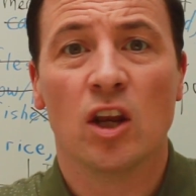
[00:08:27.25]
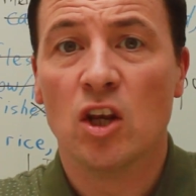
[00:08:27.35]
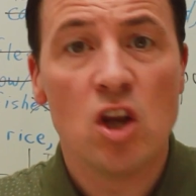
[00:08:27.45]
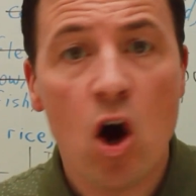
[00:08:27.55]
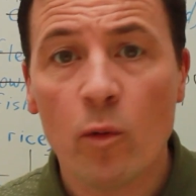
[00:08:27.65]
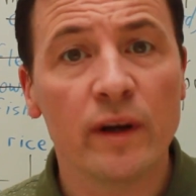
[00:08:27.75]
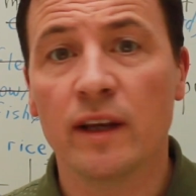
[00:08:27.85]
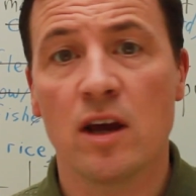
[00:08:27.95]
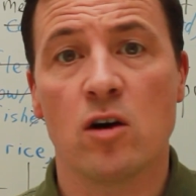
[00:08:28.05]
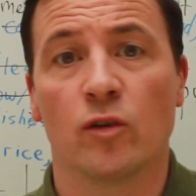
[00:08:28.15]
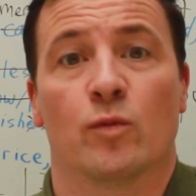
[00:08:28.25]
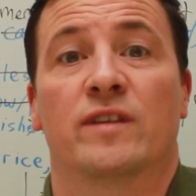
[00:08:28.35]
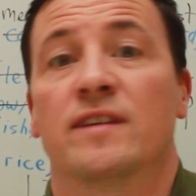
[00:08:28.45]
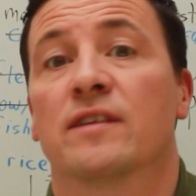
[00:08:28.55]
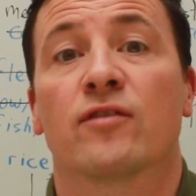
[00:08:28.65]
nobody knows what
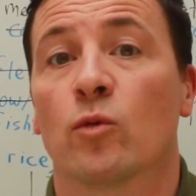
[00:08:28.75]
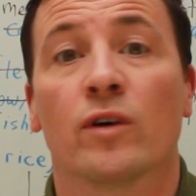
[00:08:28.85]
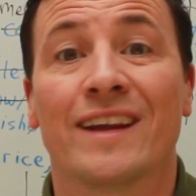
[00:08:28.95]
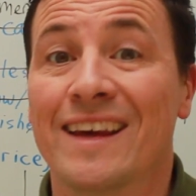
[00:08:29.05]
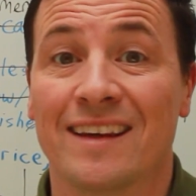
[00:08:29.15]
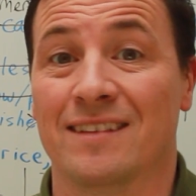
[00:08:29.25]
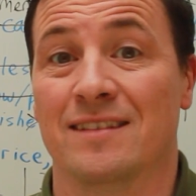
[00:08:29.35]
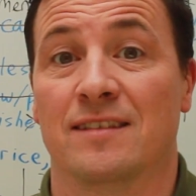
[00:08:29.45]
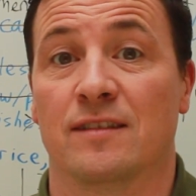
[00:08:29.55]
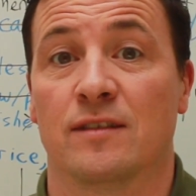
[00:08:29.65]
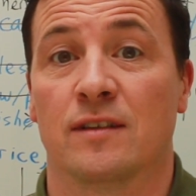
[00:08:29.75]
Dinner for One is.